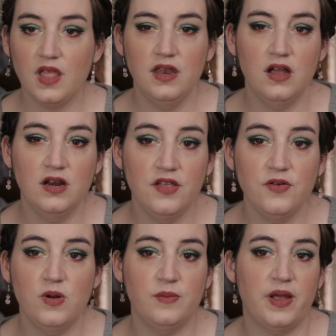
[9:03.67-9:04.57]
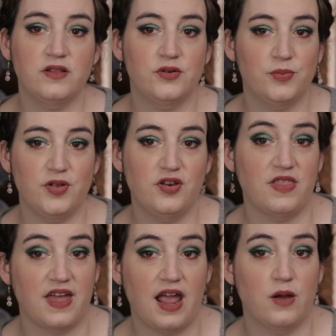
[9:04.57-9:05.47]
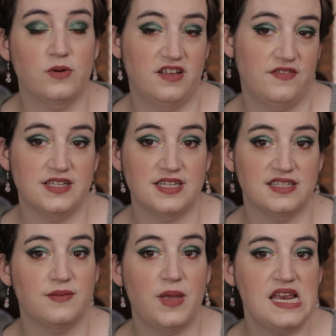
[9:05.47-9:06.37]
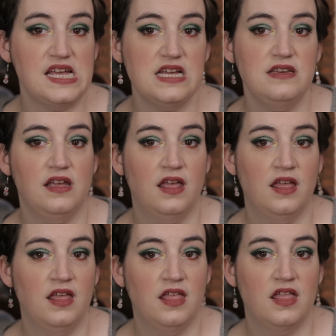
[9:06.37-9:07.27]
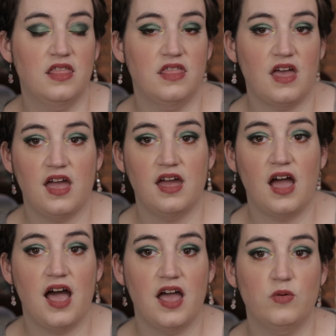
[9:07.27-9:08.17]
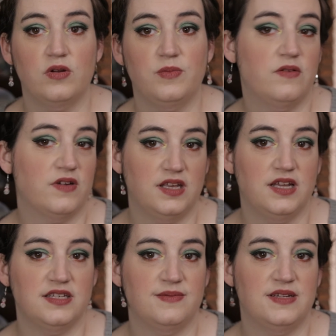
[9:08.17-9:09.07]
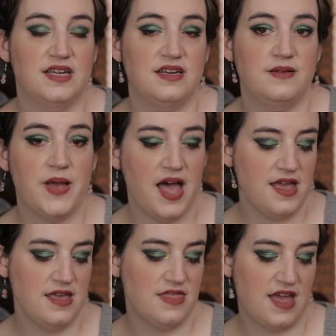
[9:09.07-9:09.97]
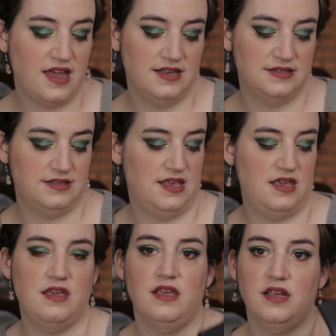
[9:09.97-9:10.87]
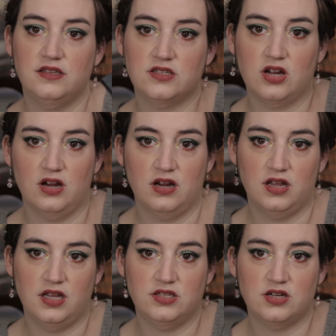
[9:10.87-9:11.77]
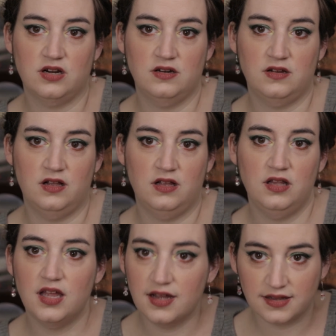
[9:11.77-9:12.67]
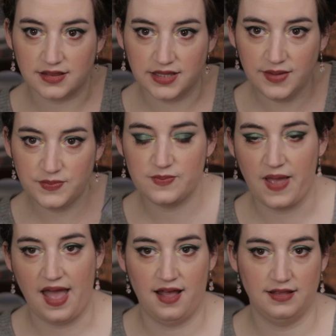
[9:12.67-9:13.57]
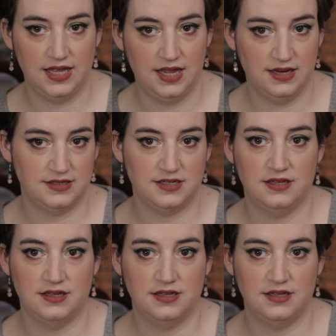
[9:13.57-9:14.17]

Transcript: Now, another one by Lunar Beauty that I would have anticipated that I would be really intimidated by, that is the Eternal Eclipse palette.